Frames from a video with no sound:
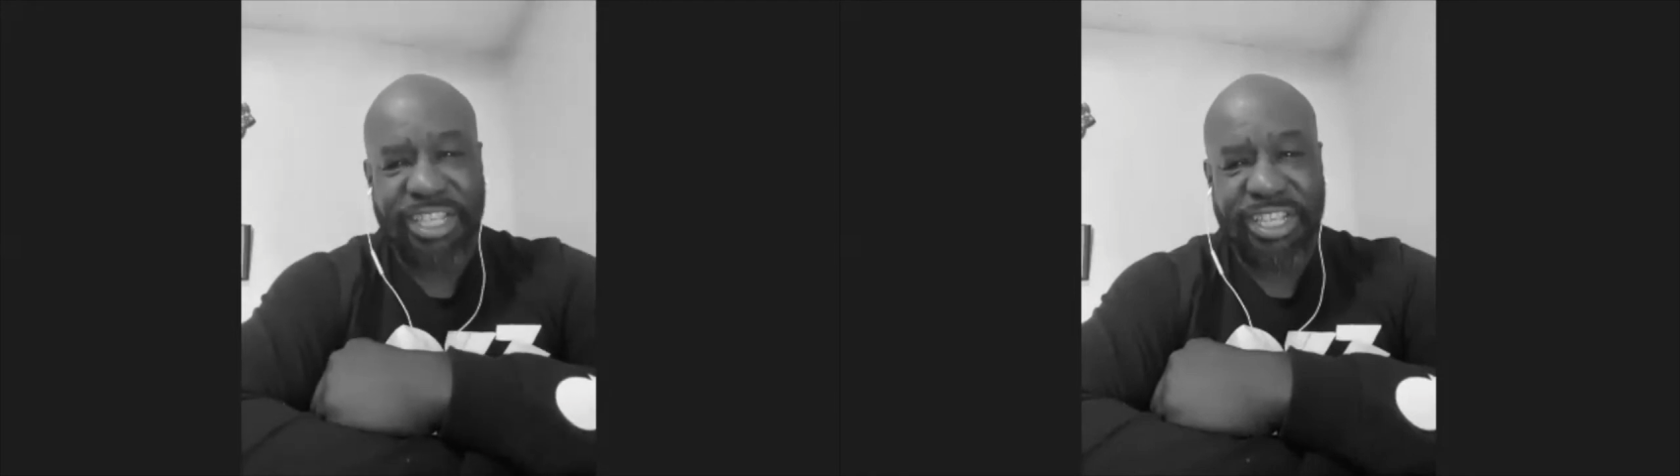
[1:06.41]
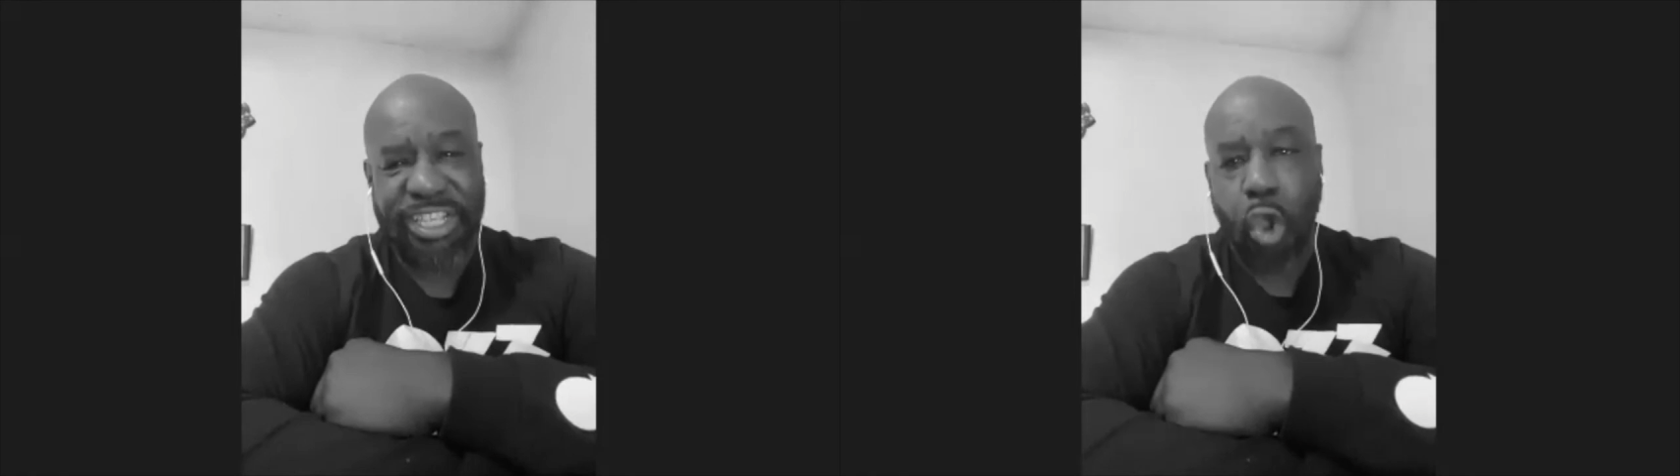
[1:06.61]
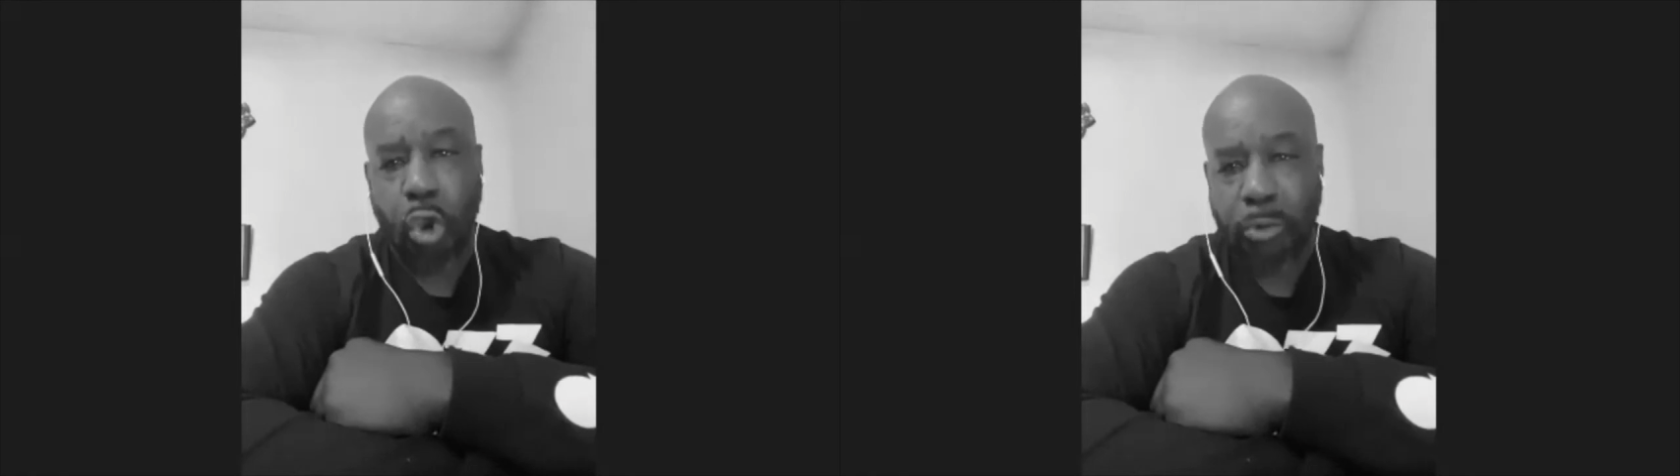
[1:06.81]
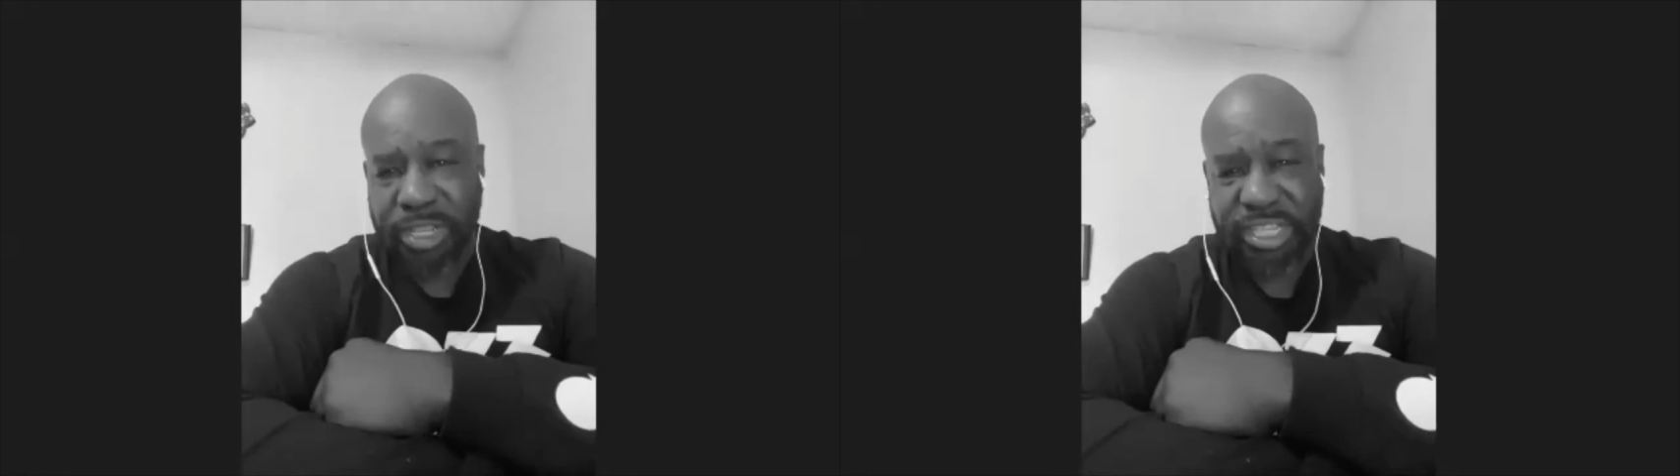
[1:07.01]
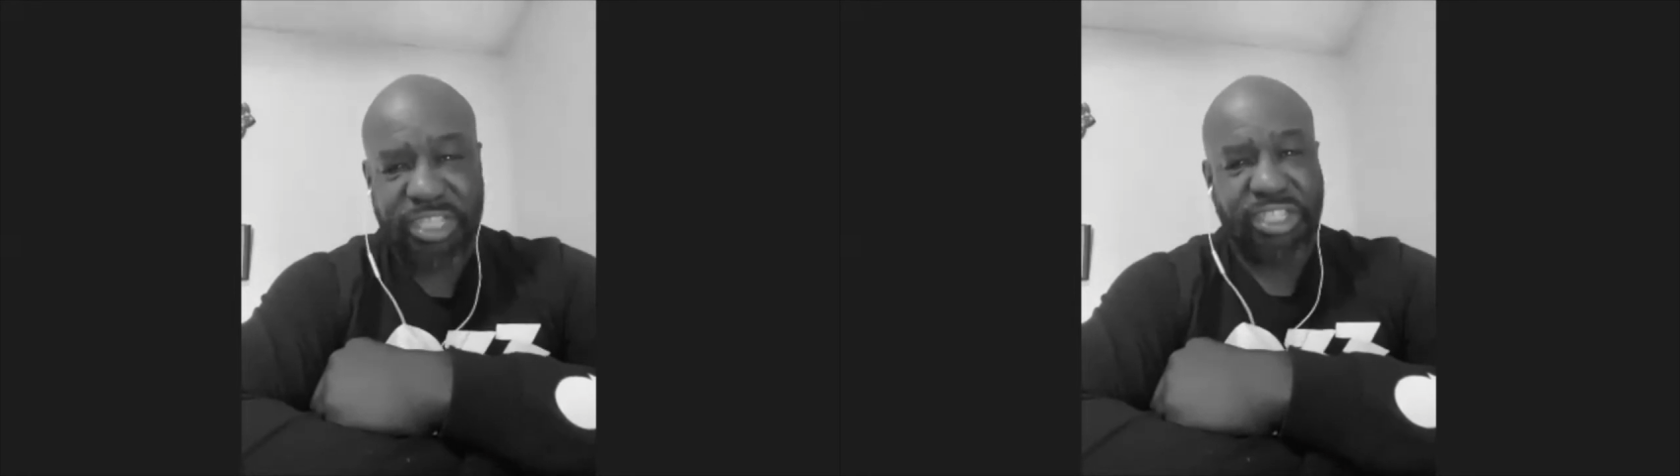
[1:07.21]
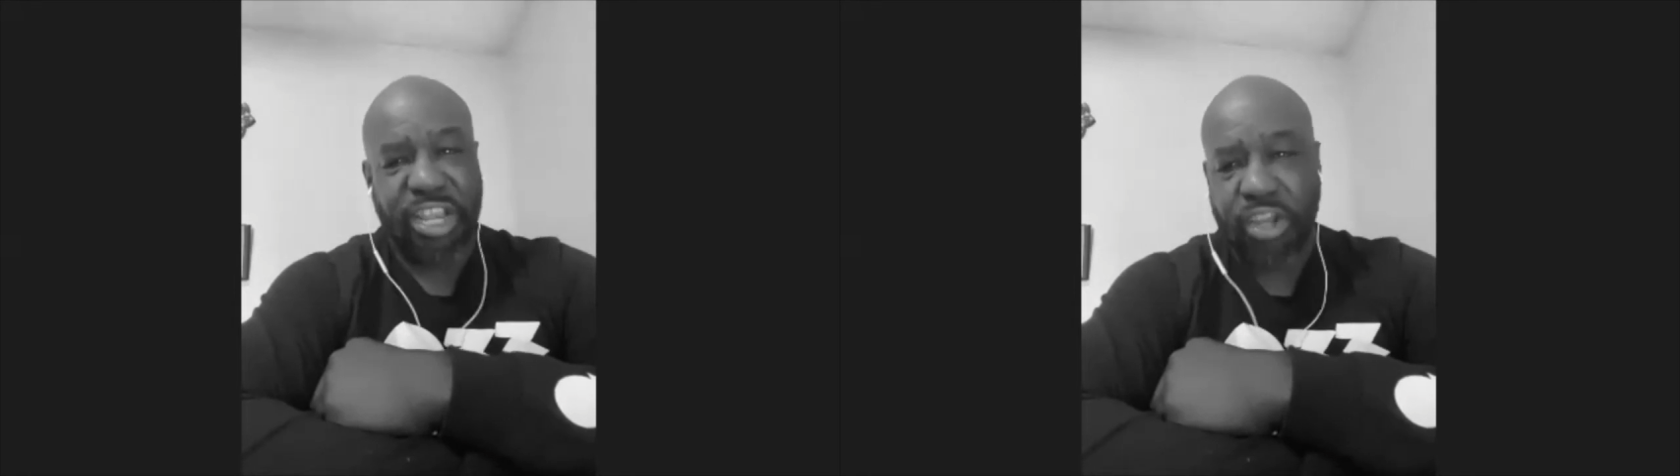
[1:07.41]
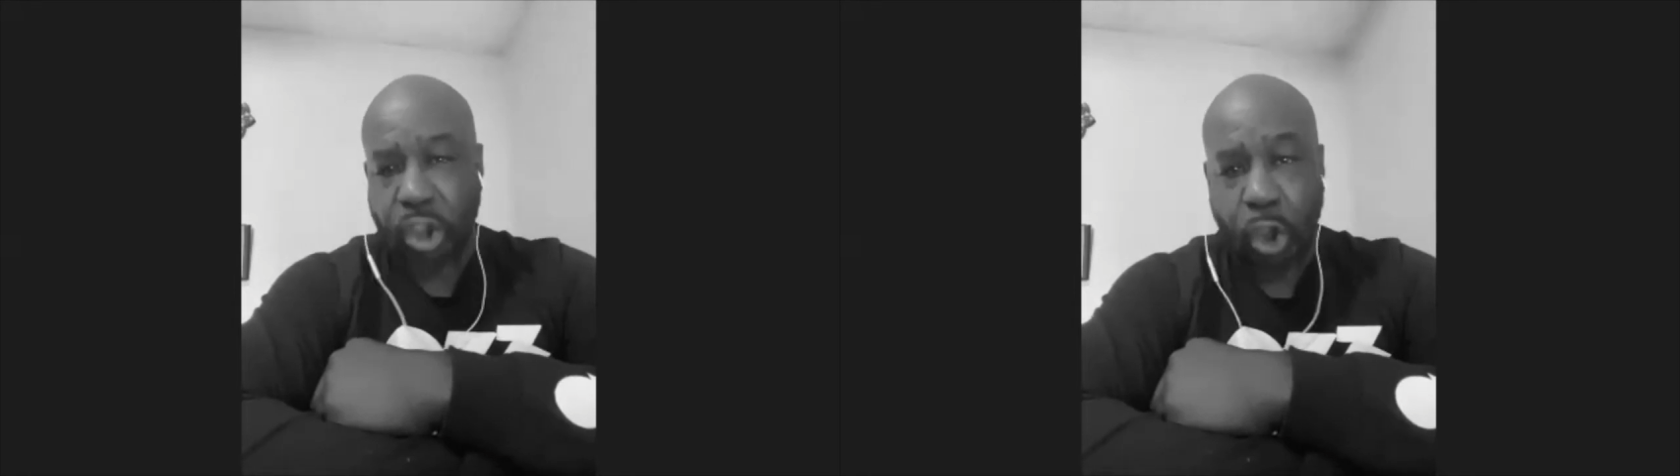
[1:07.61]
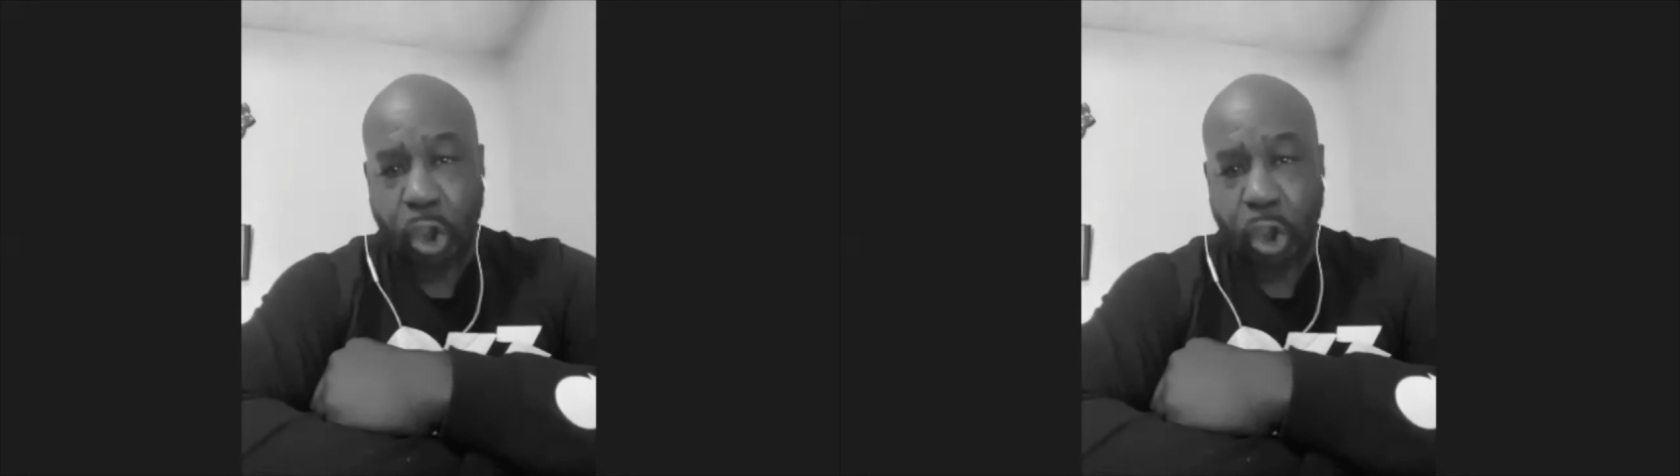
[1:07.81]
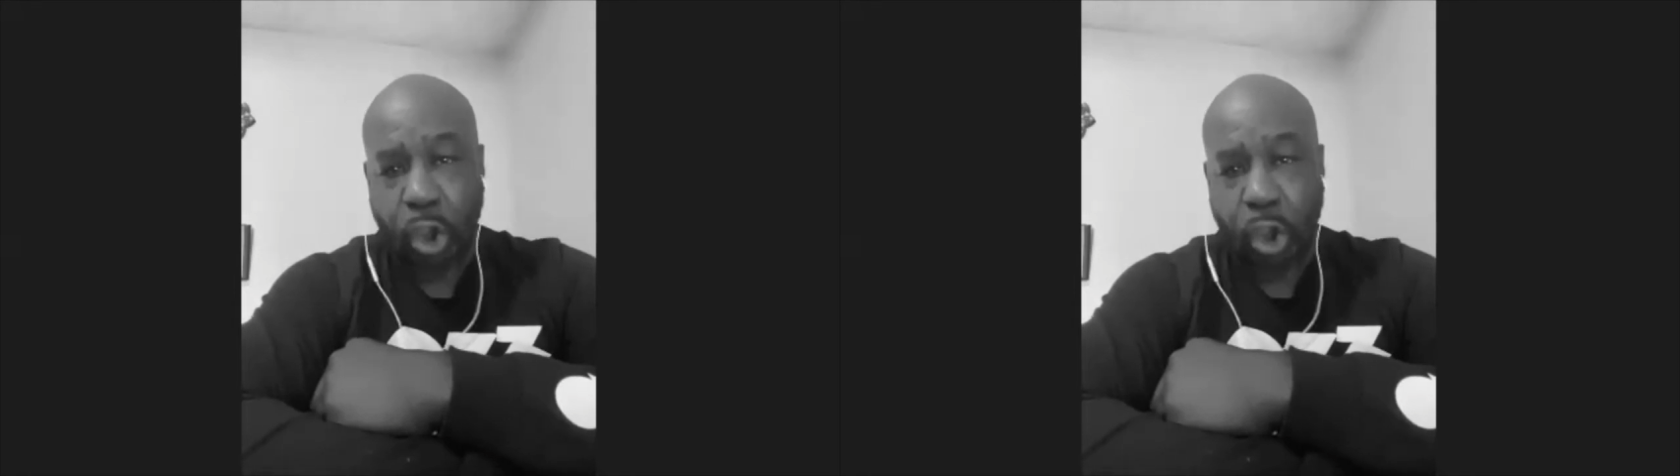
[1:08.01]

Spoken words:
no longer resisting the urge